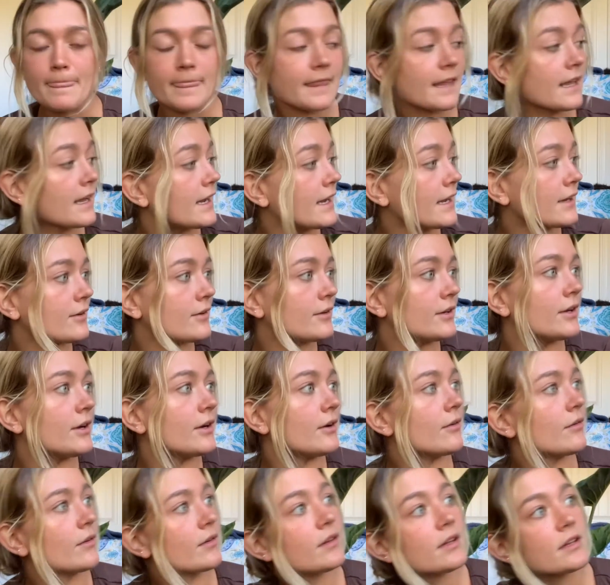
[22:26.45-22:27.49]
I don't
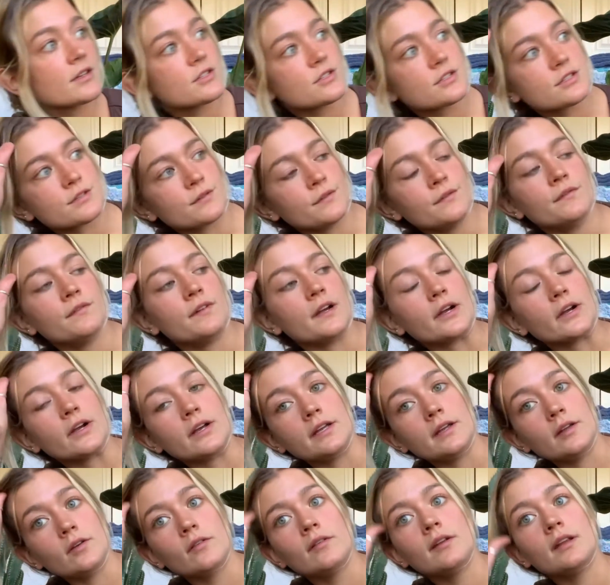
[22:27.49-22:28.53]
know, that's just a very
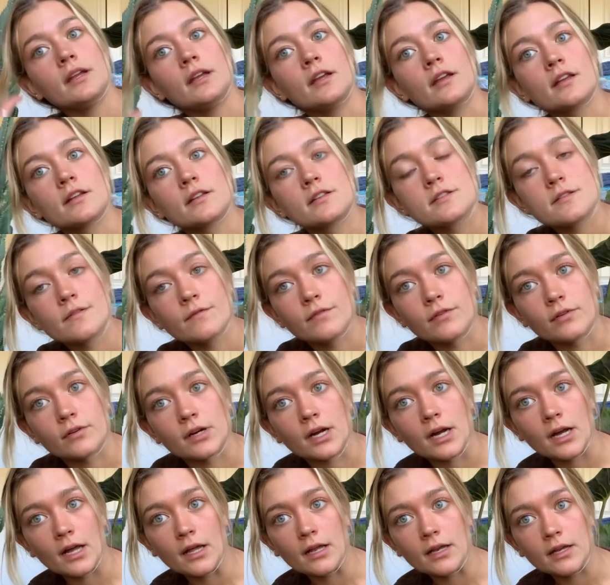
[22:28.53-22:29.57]
unique
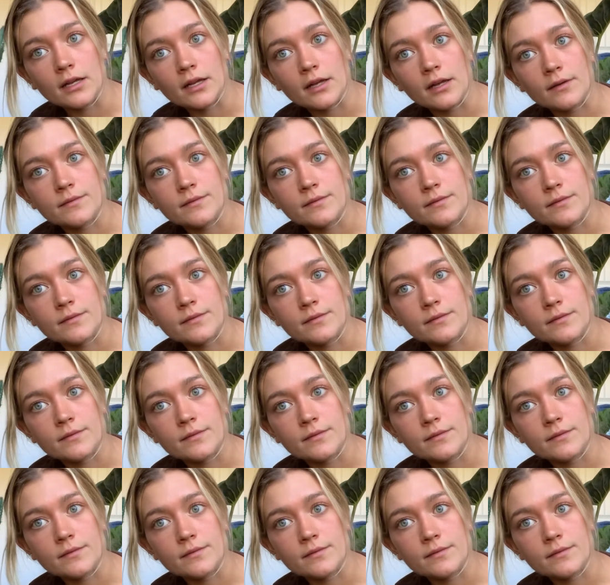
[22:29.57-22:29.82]
variety of